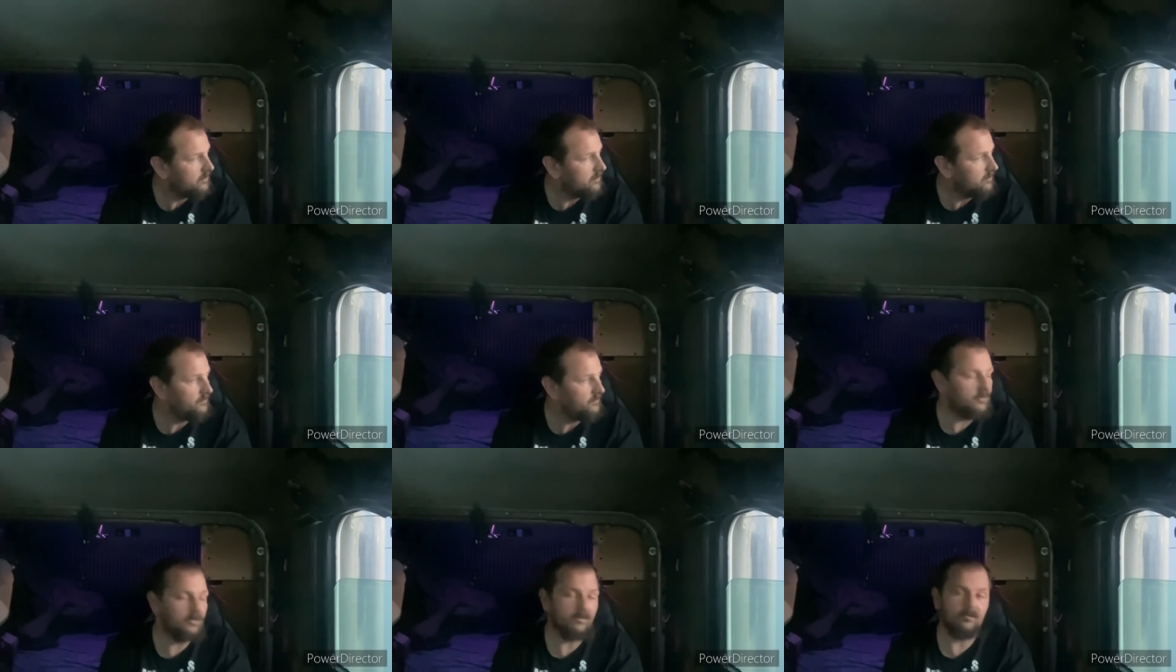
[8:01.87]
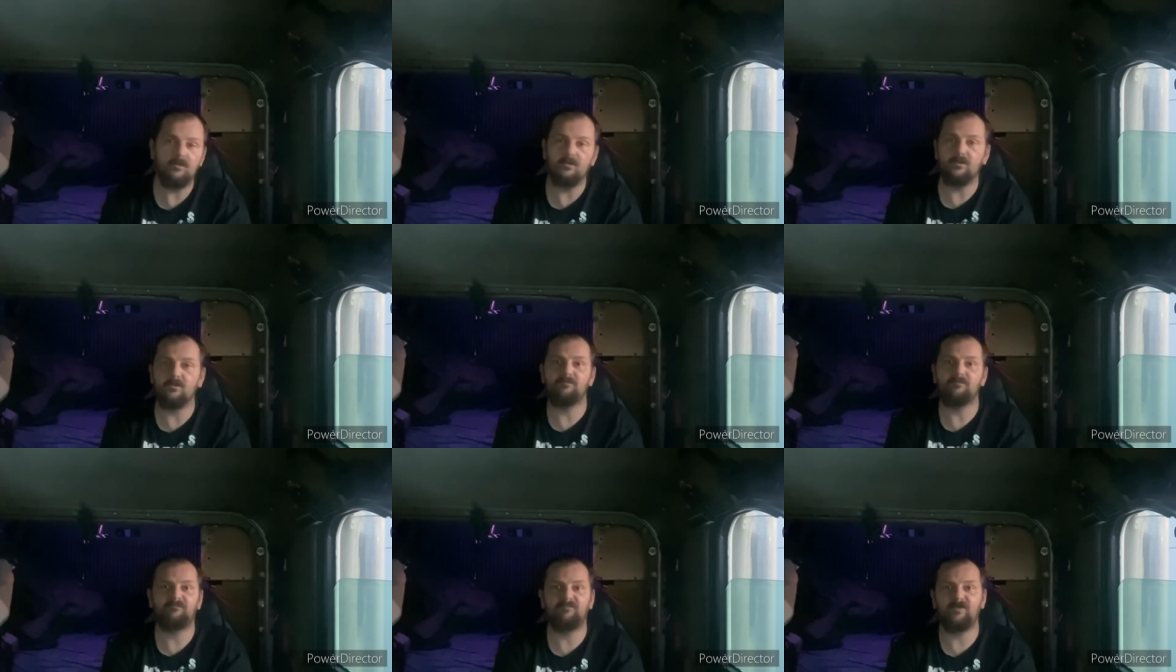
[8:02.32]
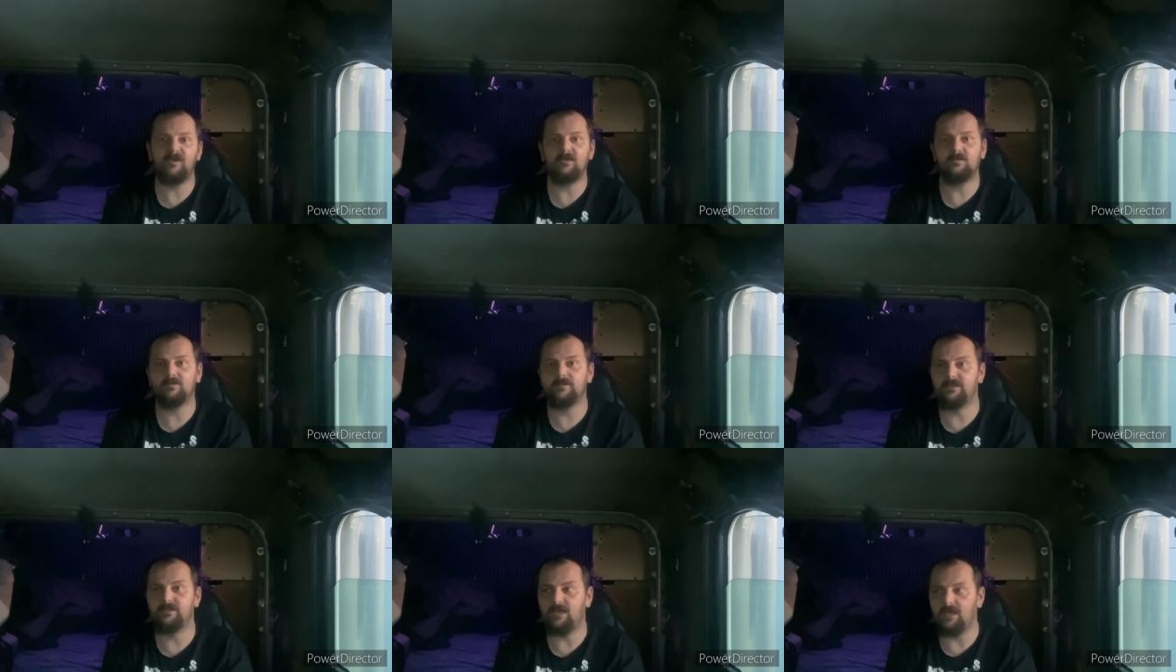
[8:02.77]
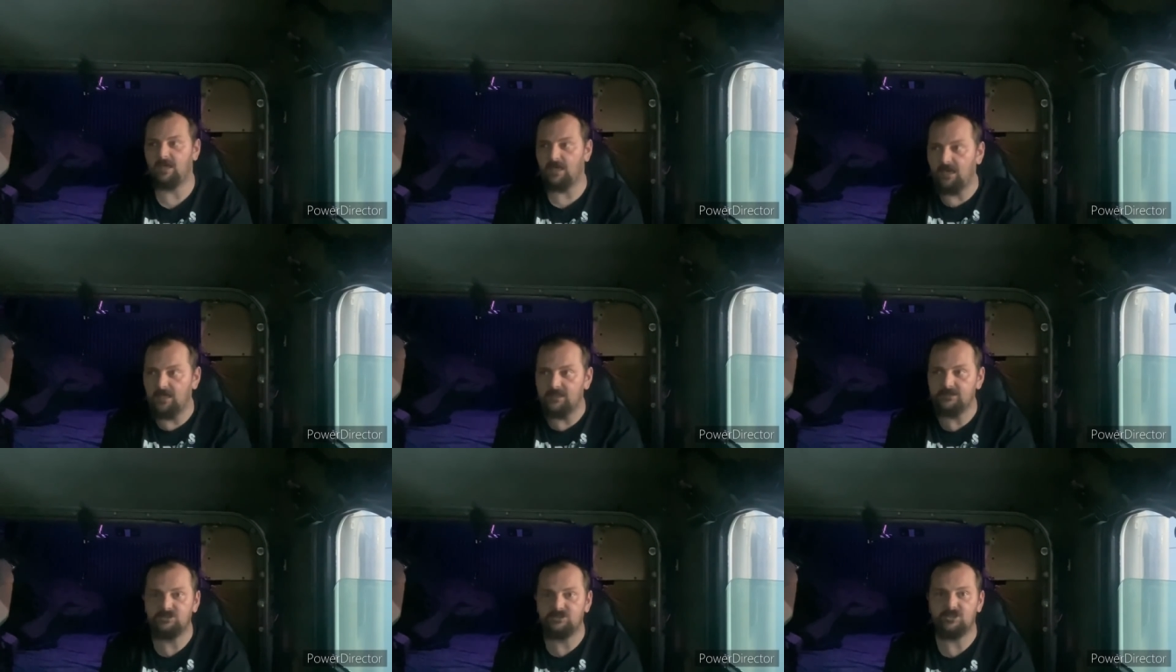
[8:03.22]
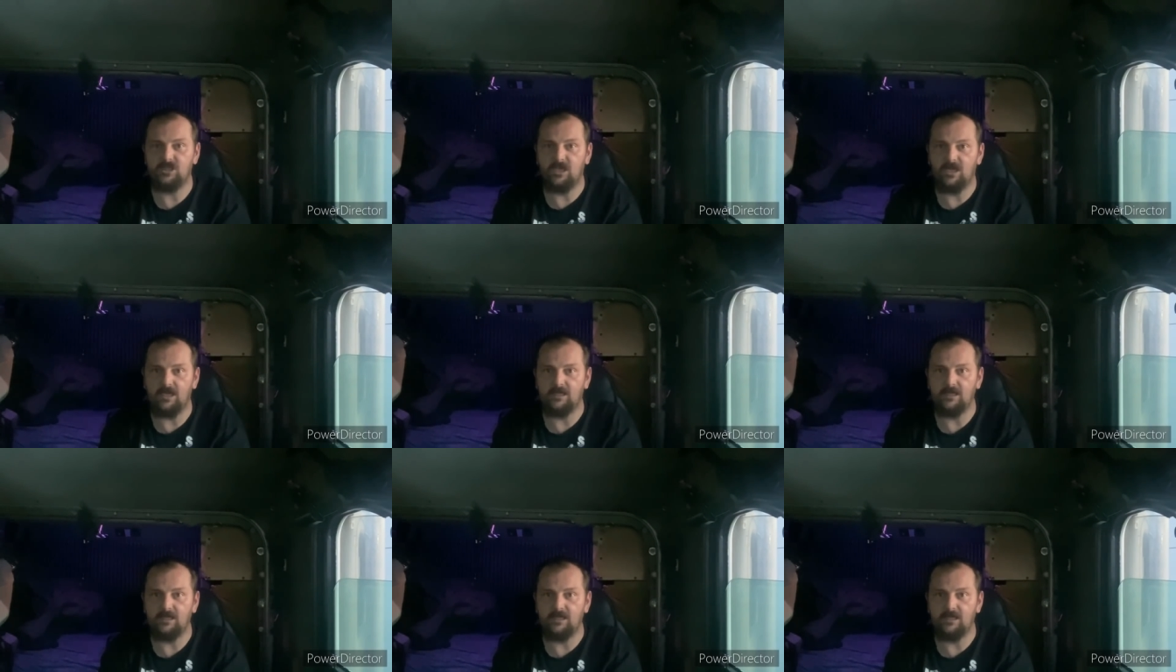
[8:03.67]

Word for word: You're going to fail in a hot shot.